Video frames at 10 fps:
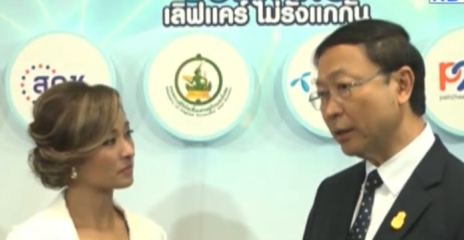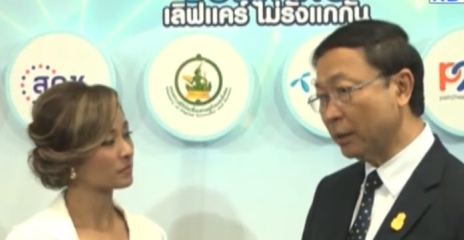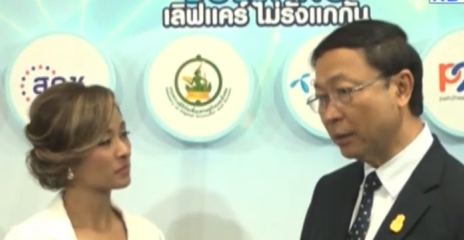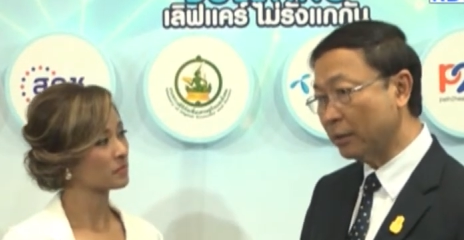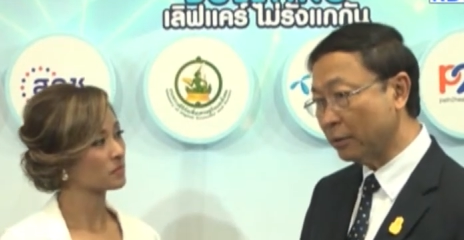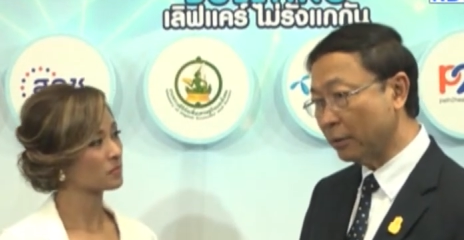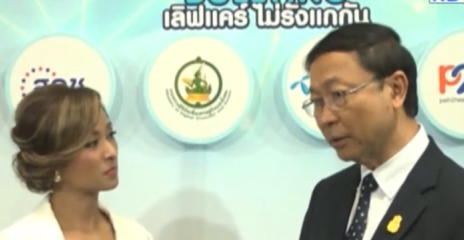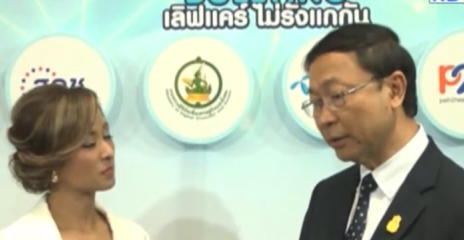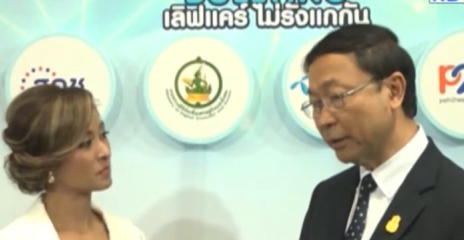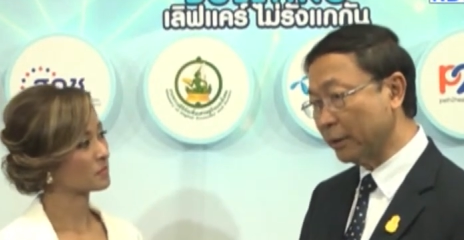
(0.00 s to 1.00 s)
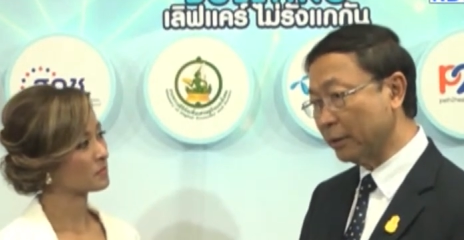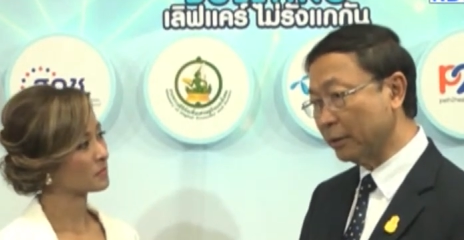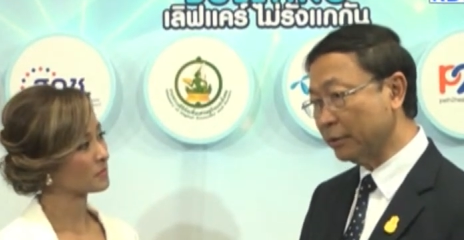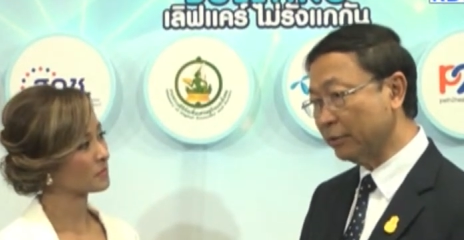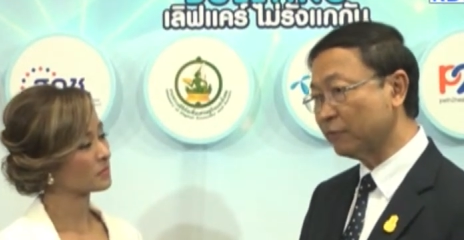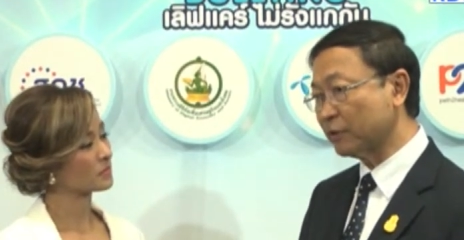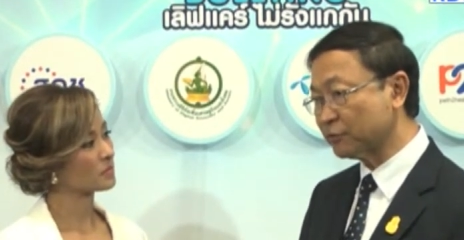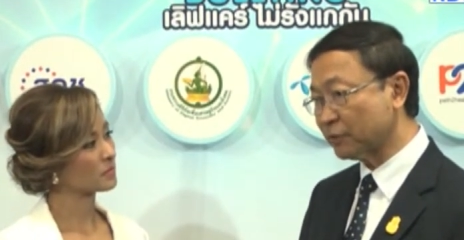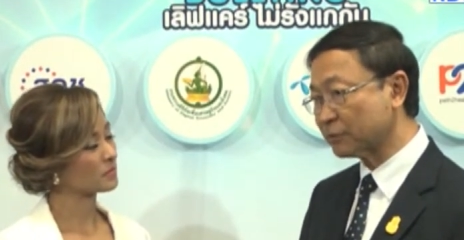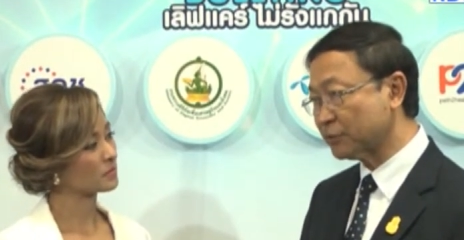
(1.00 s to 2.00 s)
Speaker 1: uh, on the
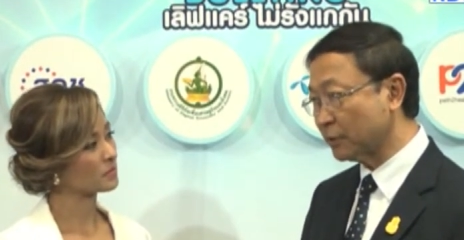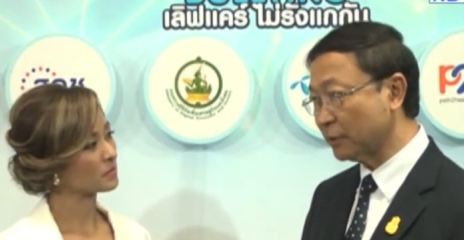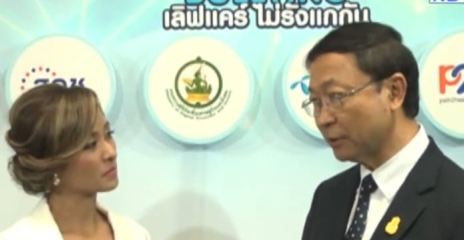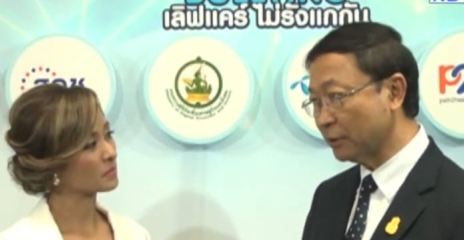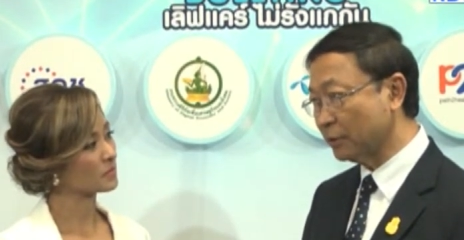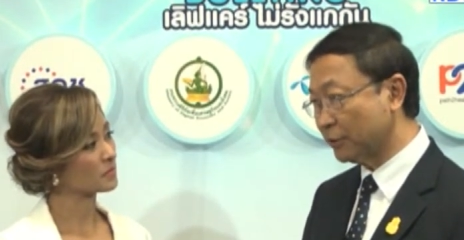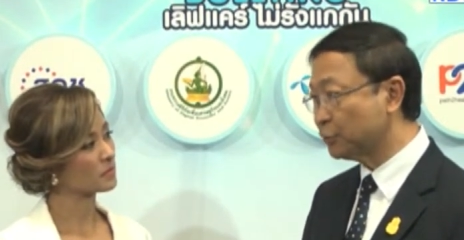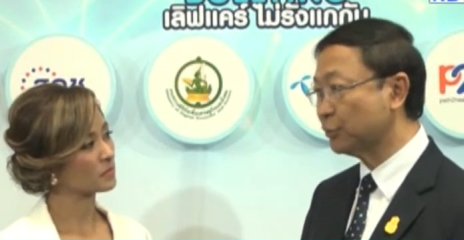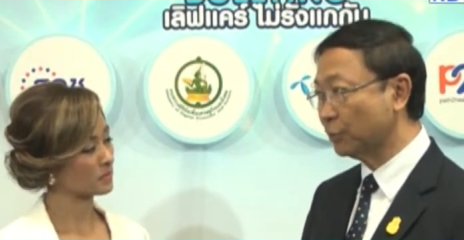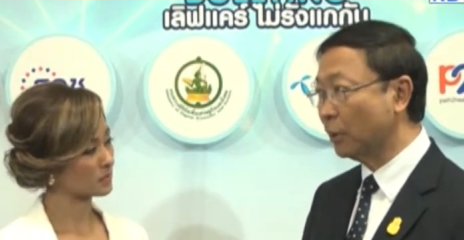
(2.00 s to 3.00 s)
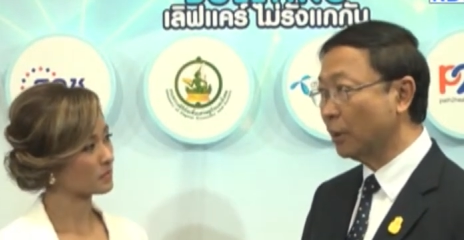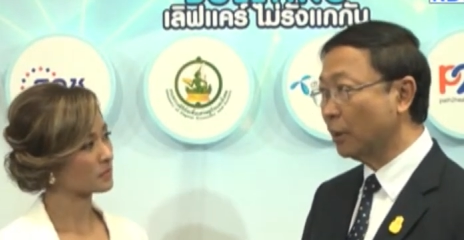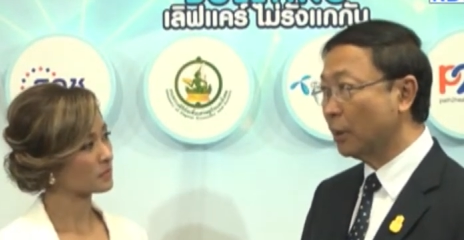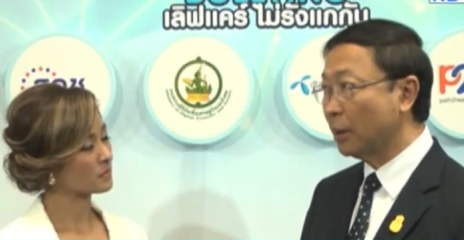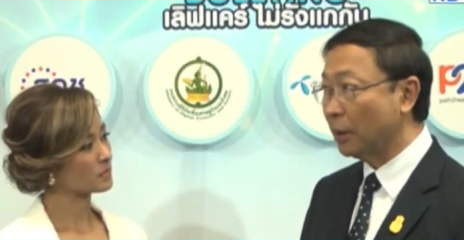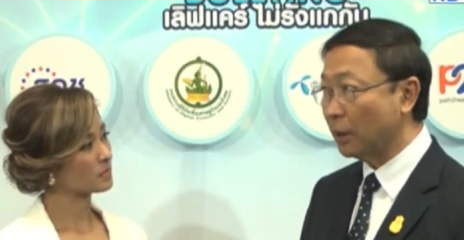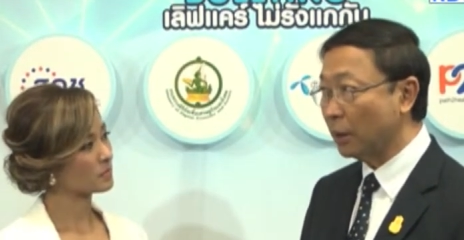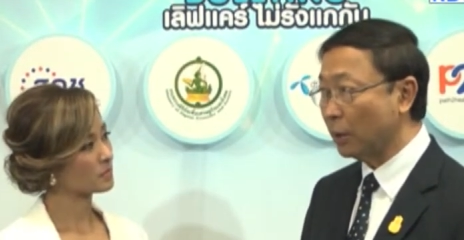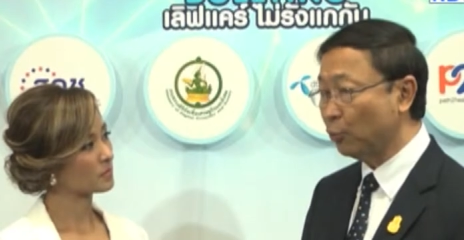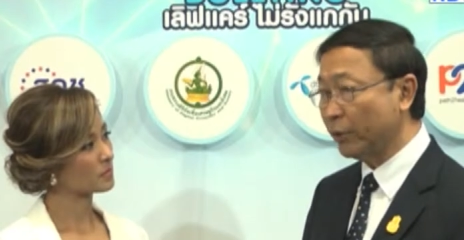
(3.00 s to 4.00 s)
infrastructure issue,
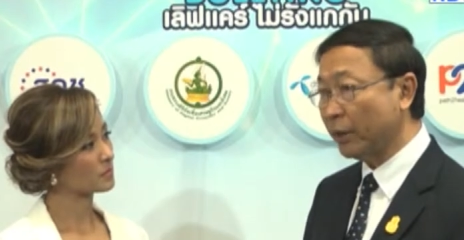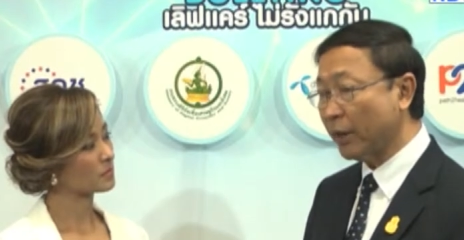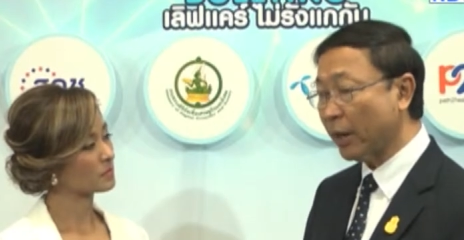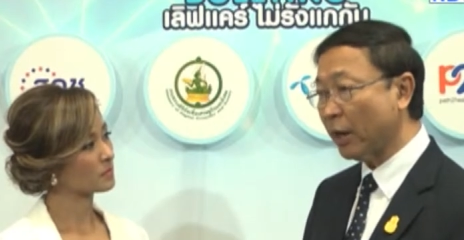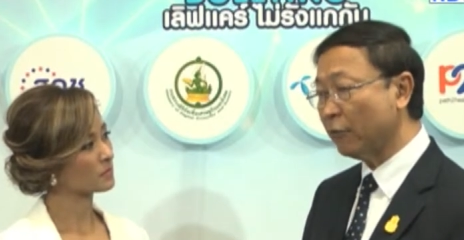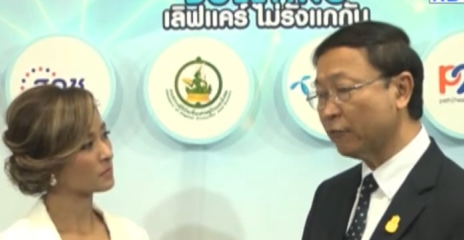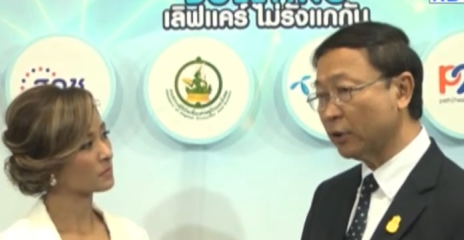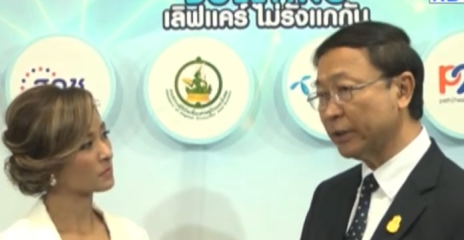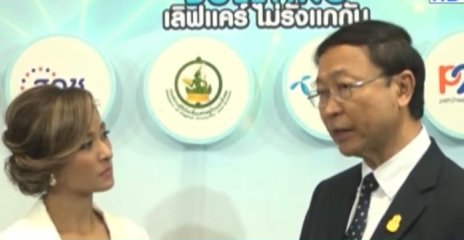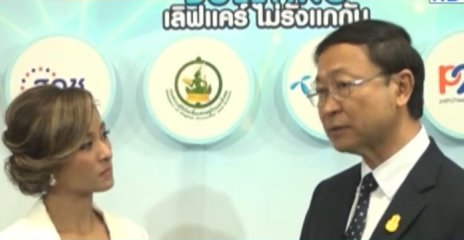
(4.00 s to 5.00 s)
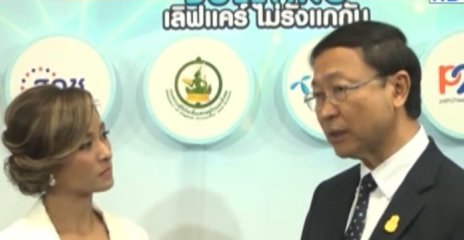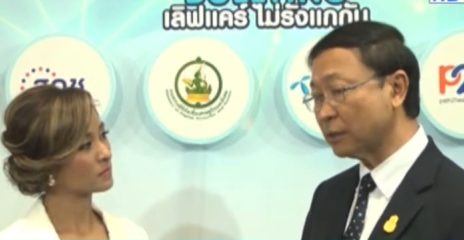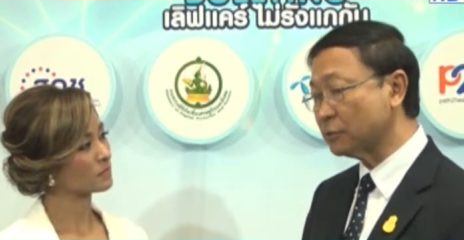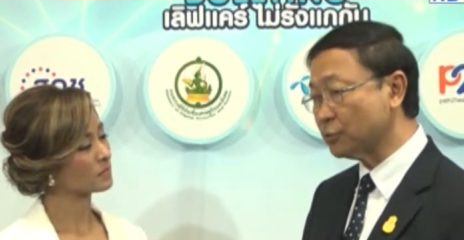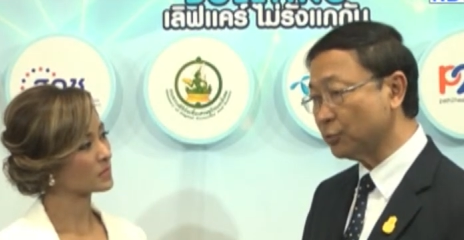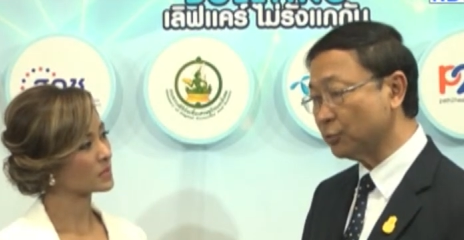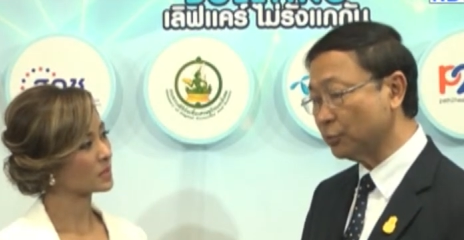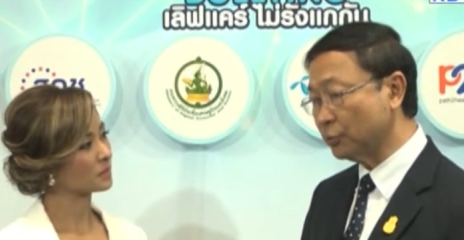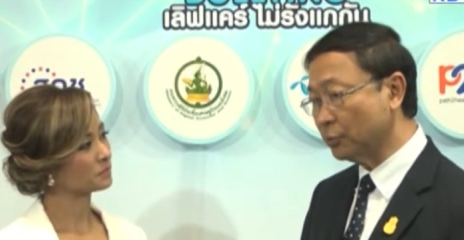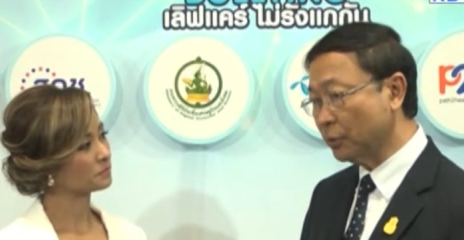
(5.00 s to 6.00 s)
uh, we have connected to
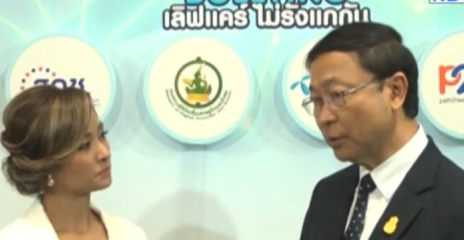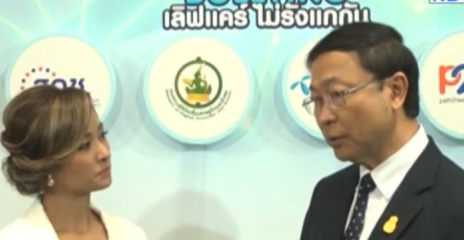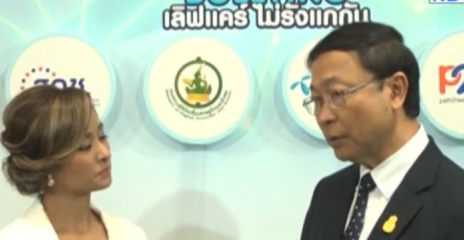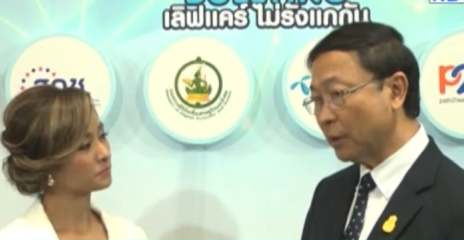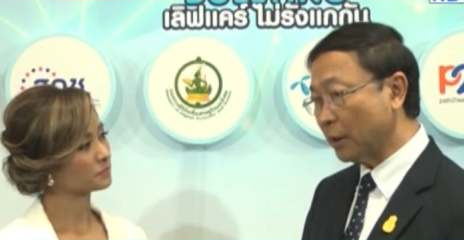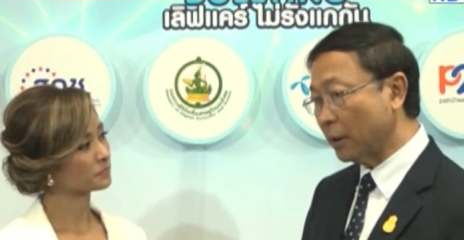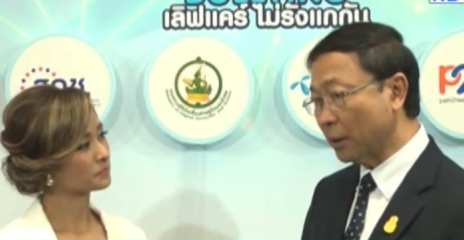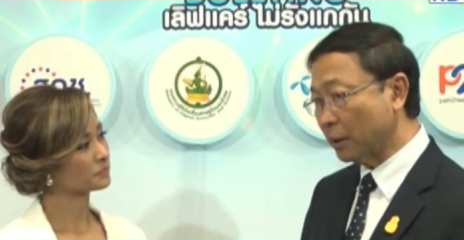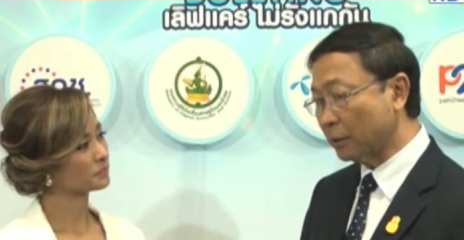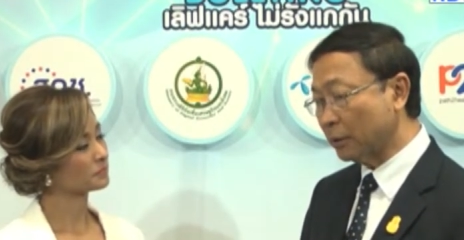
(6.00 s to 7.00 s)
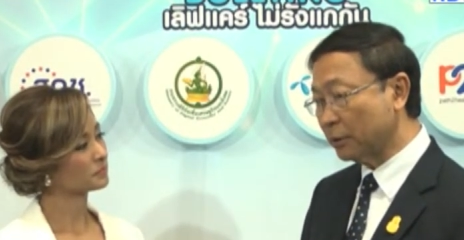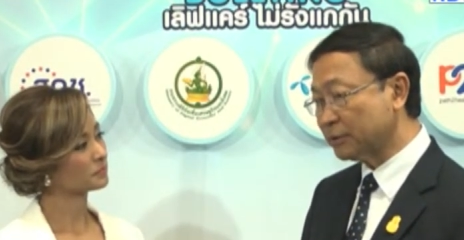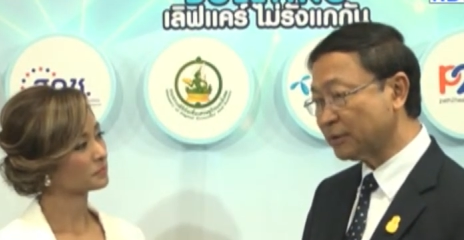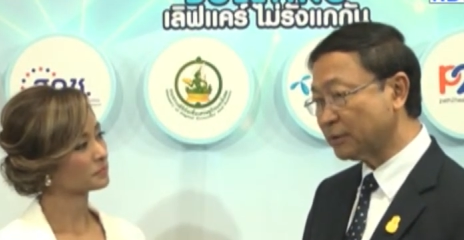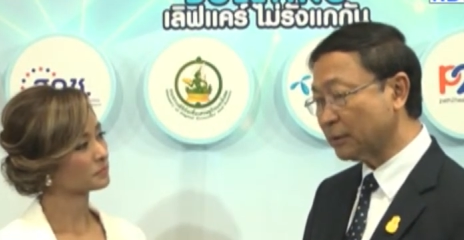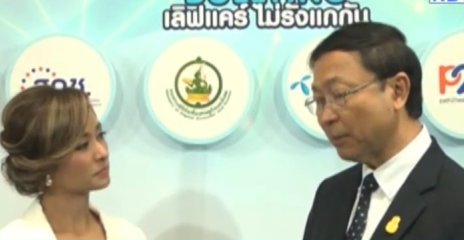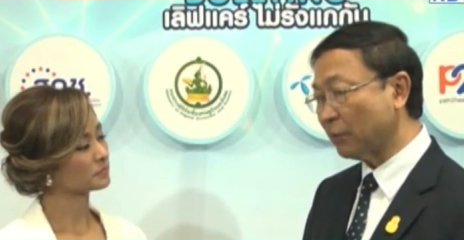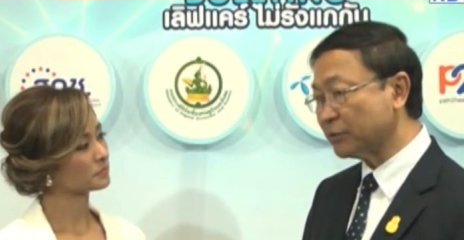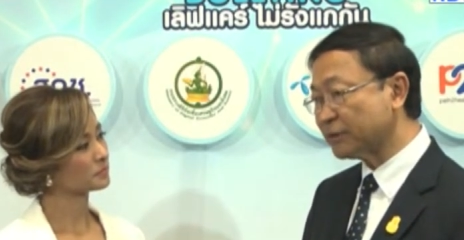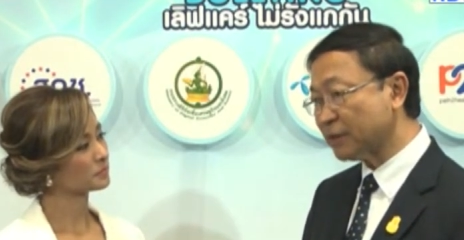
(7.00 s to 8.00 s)
uh, about